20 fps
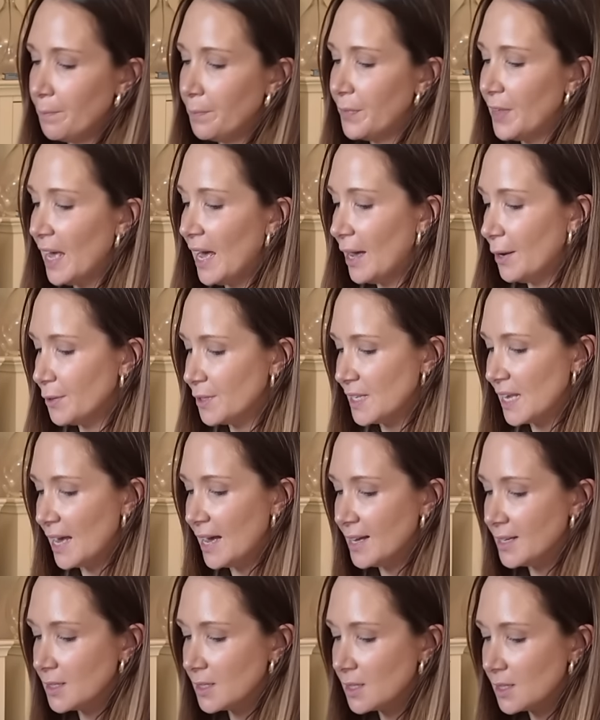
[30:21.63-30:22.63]
the house
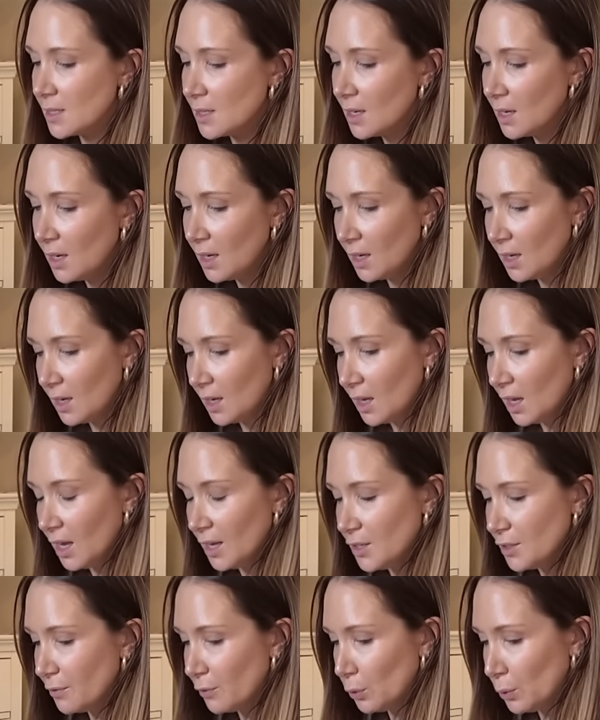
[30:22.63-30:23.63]
has
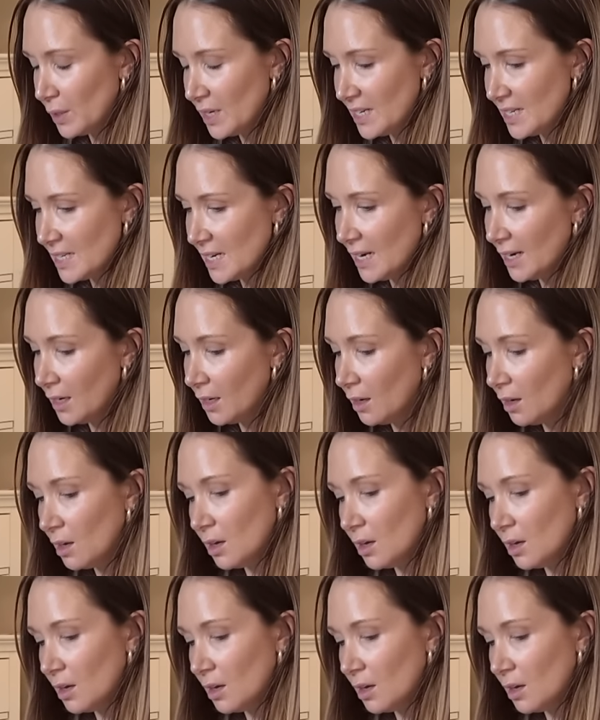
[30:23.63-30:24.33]
underfloor heating.